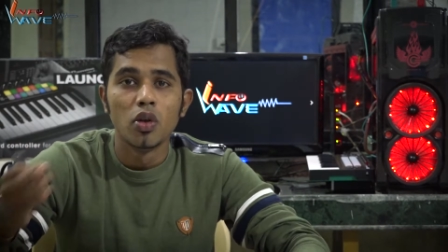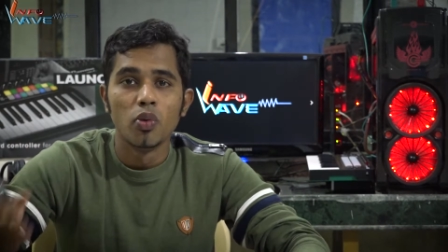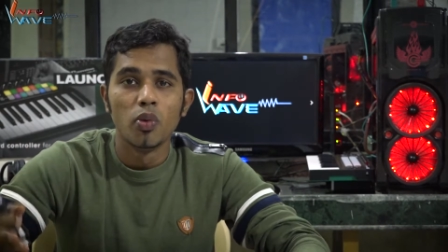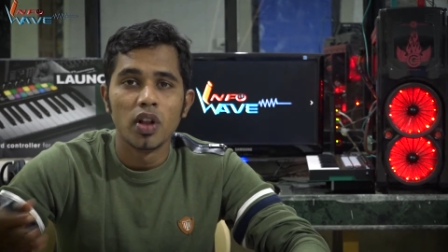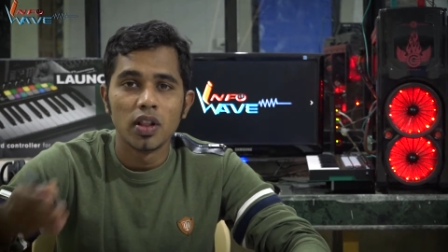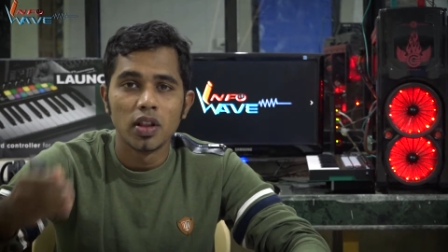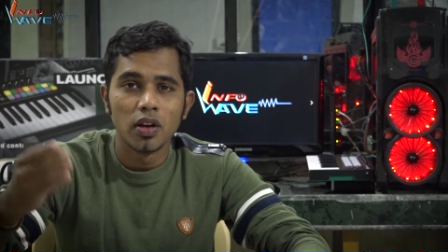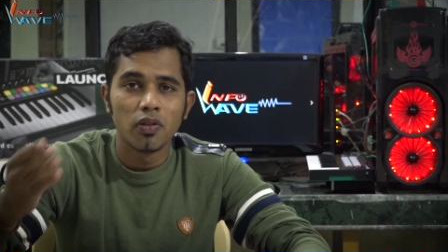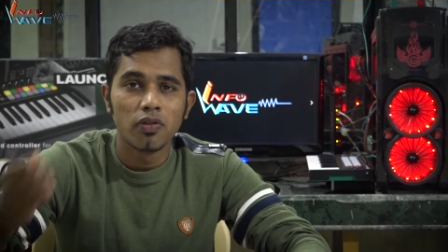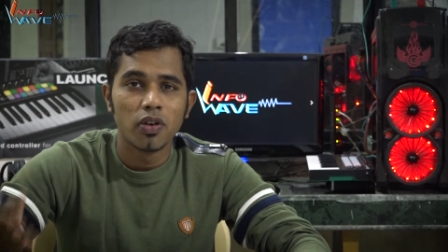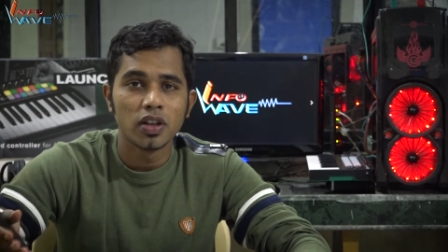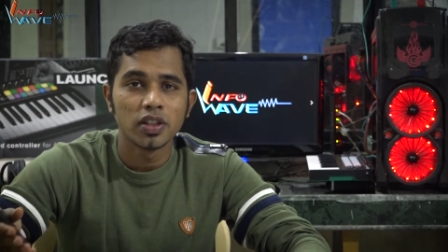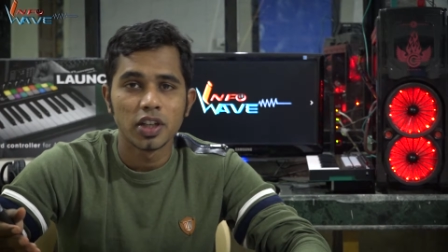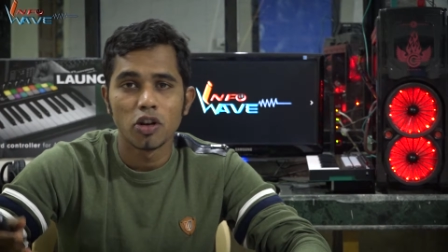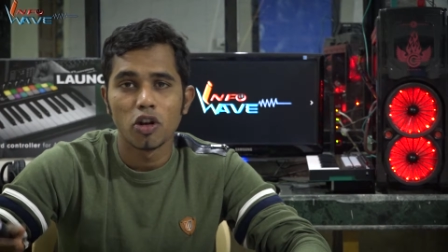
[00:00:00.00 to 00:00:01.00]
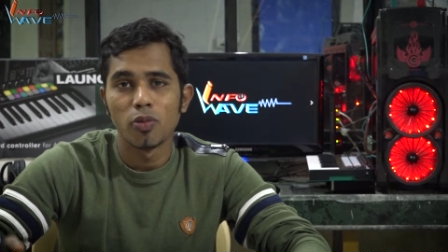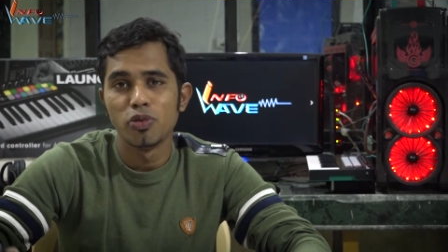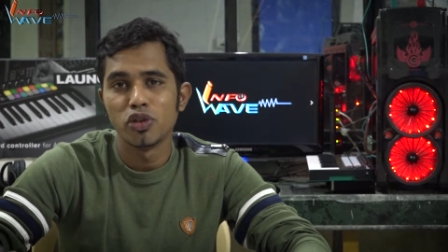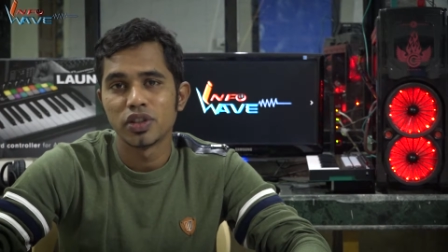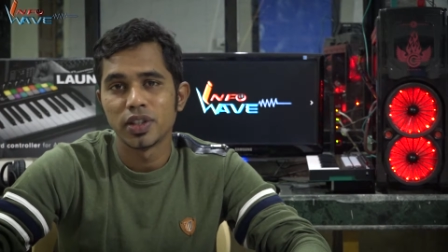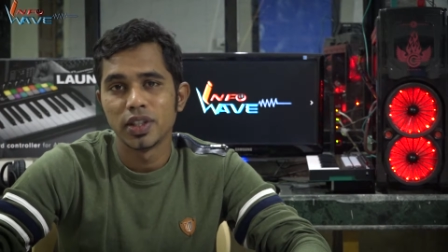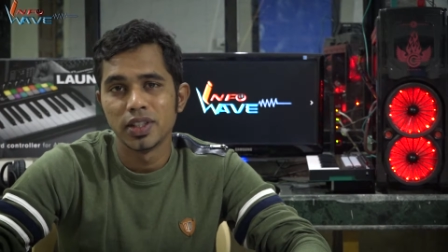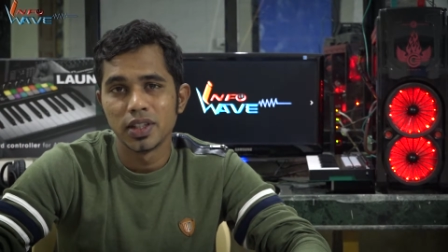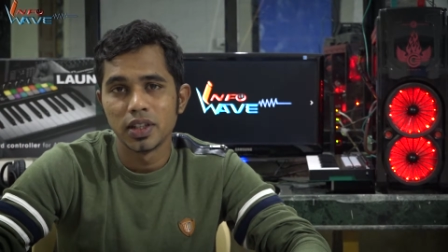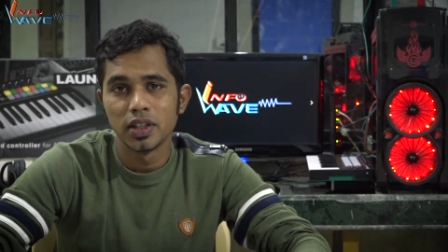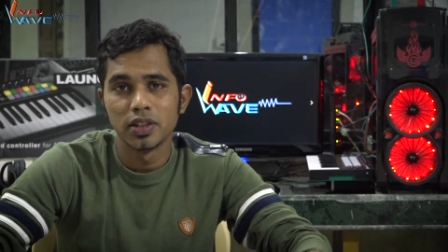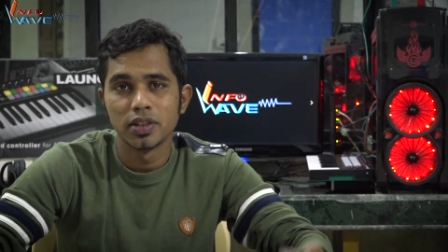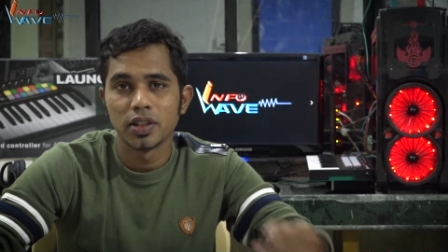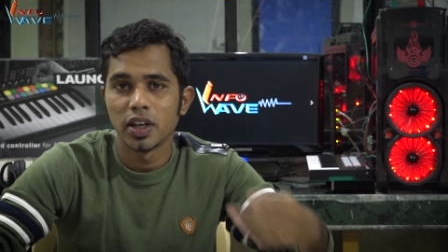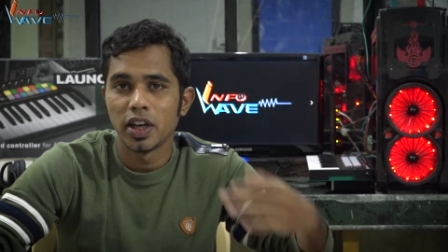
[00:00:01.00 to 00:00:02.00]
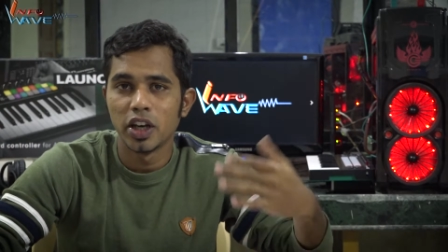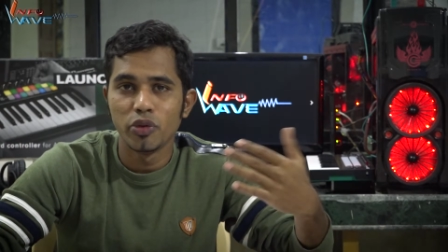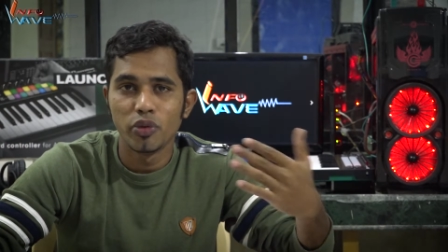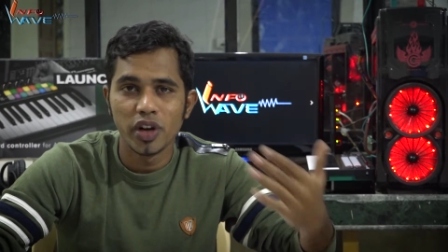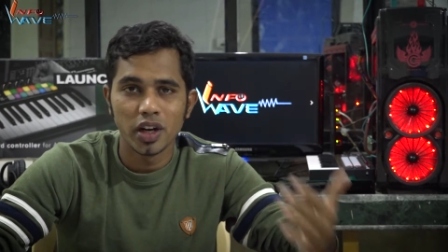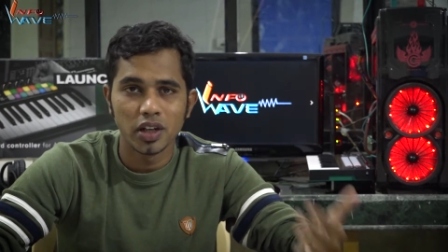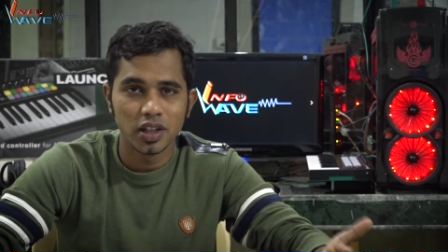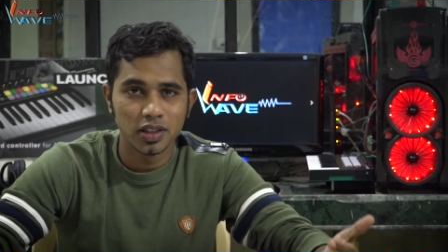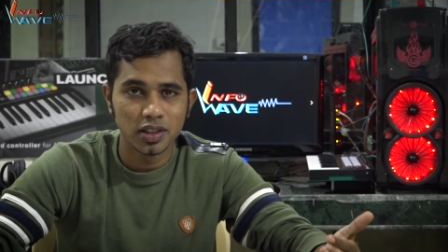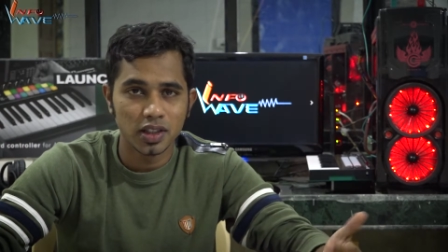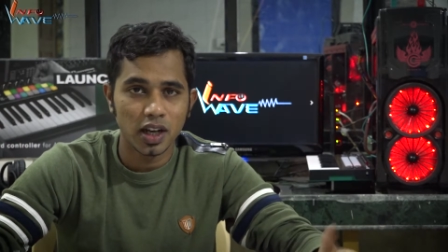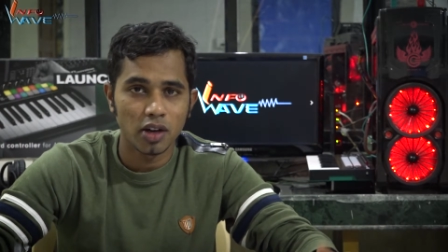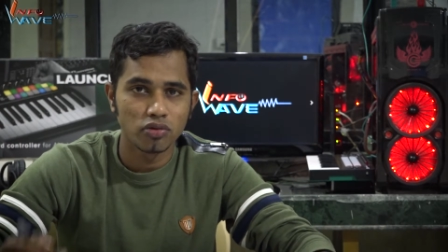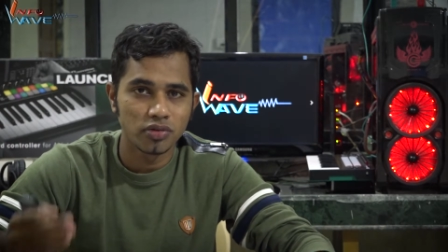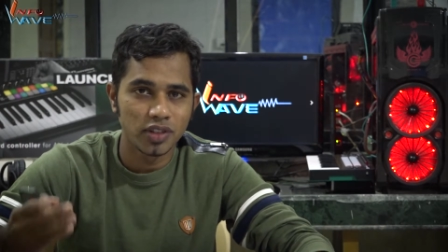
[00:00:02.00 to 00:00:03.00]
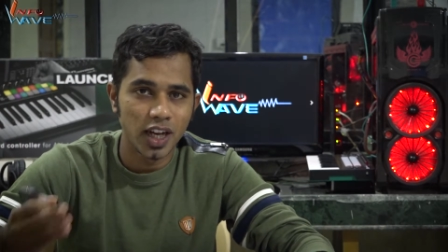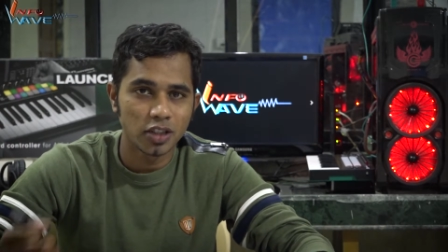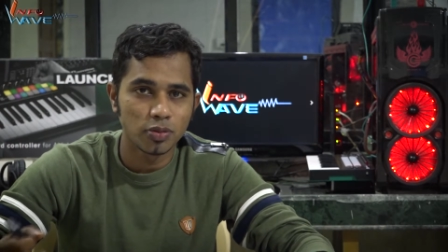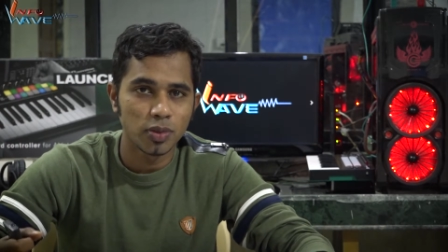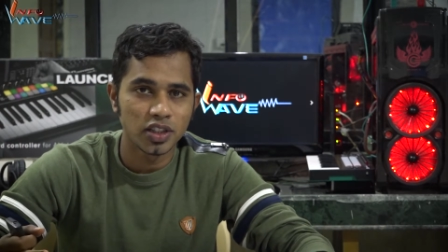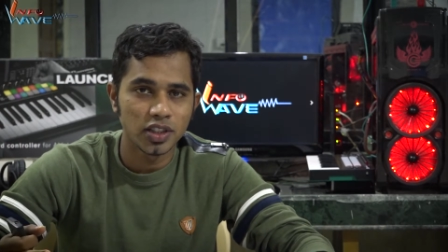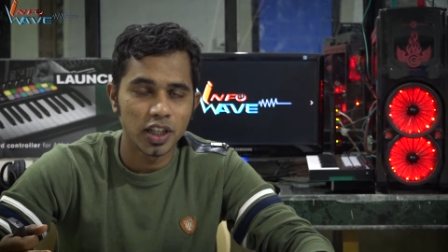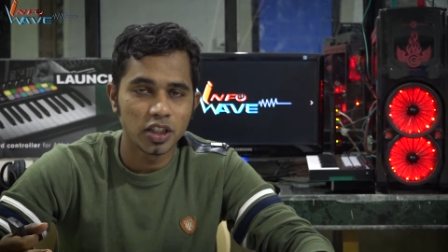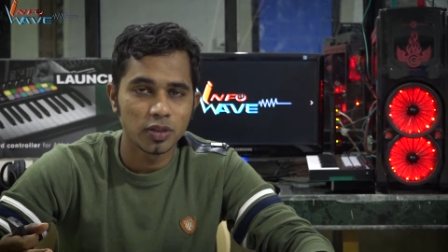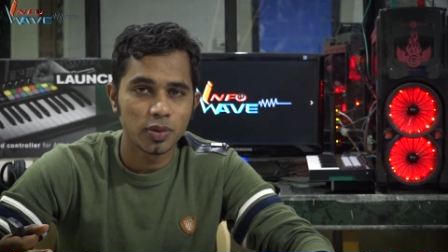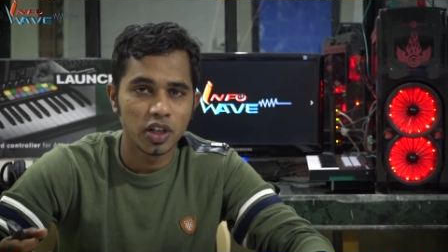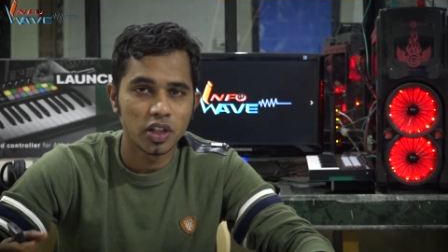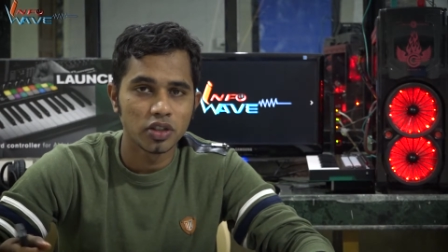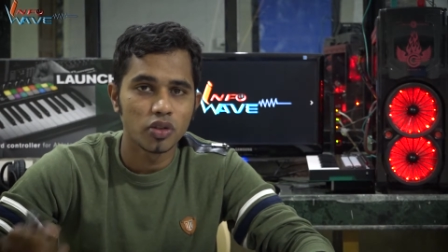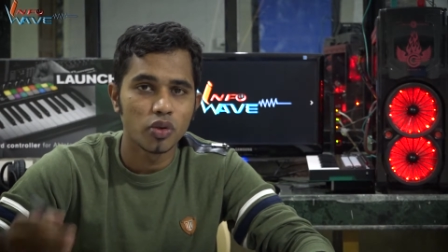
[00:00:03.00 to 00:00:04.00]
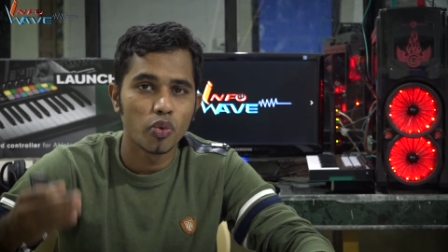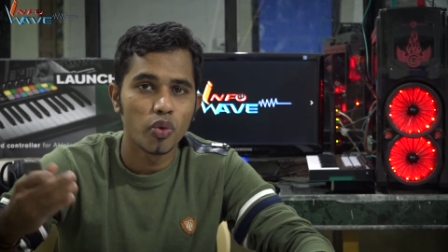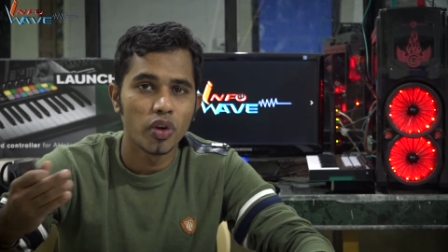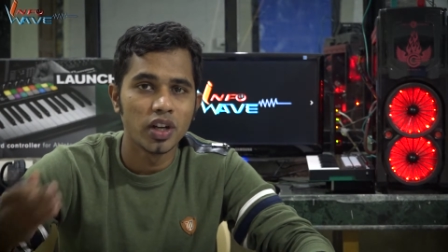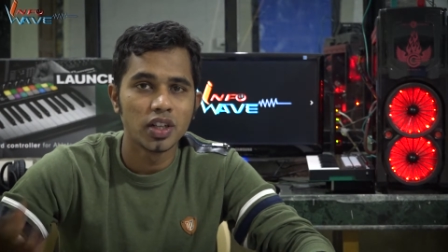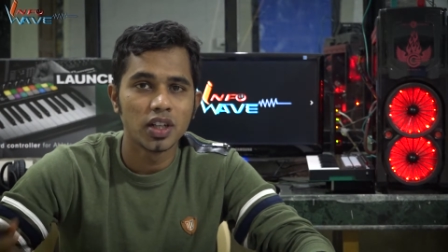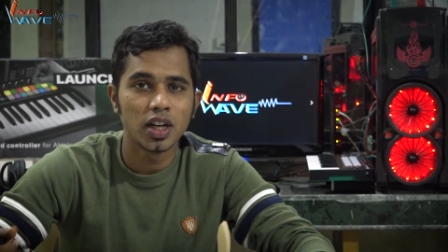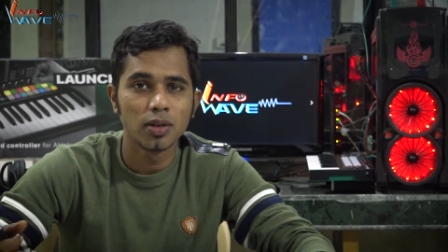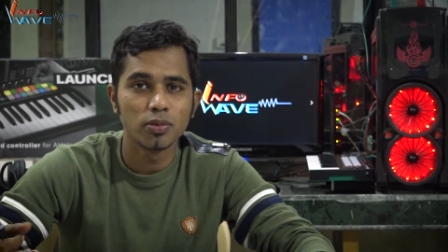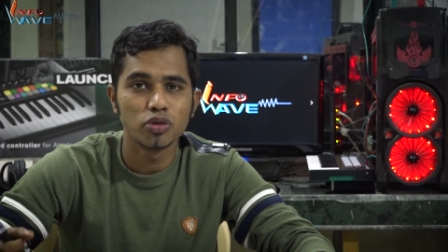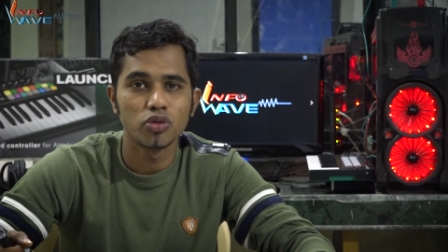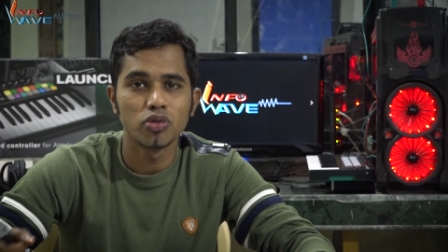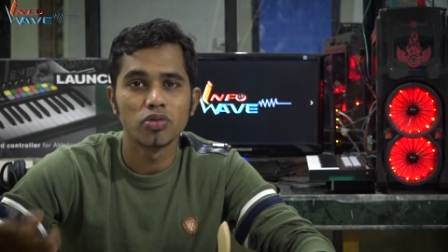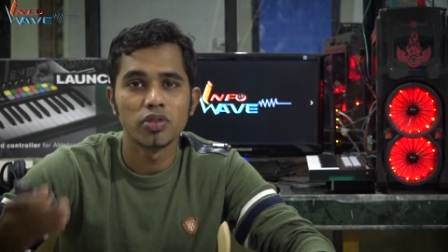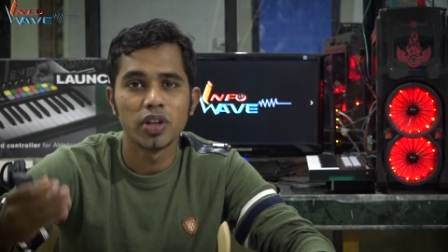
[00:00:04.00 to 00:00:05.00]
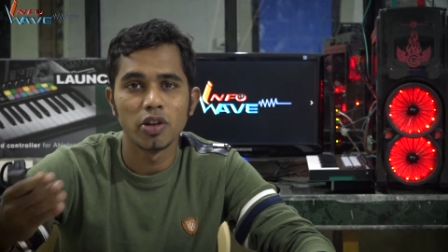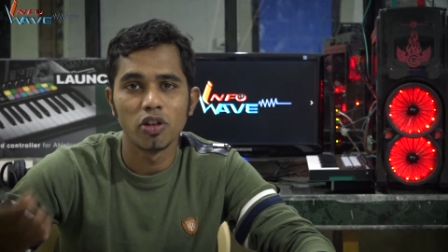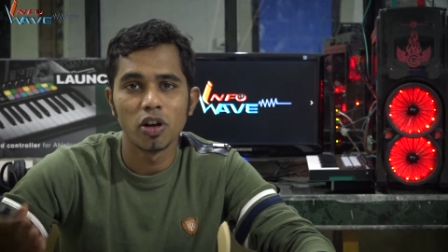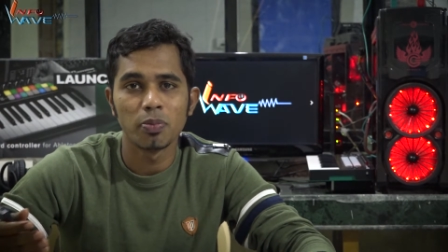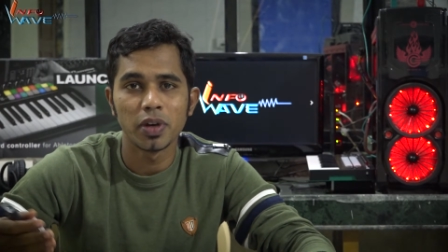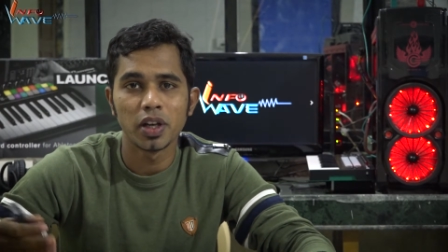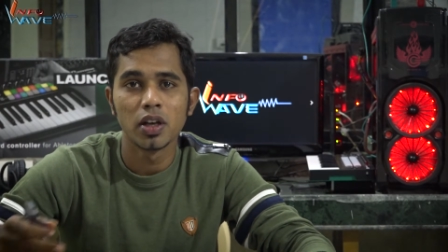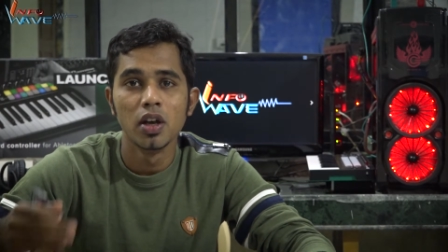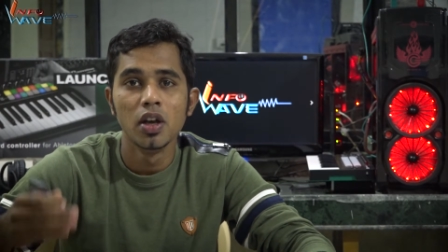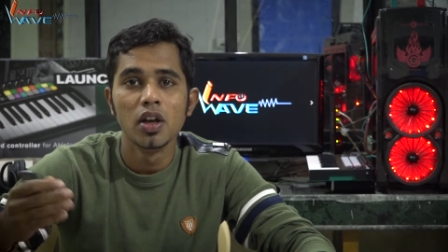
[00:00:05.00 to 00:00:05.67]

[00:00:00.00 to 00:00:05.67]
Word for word: Well, the first and obvious reason is Nvidia doesn't have that much experience when it comes to developing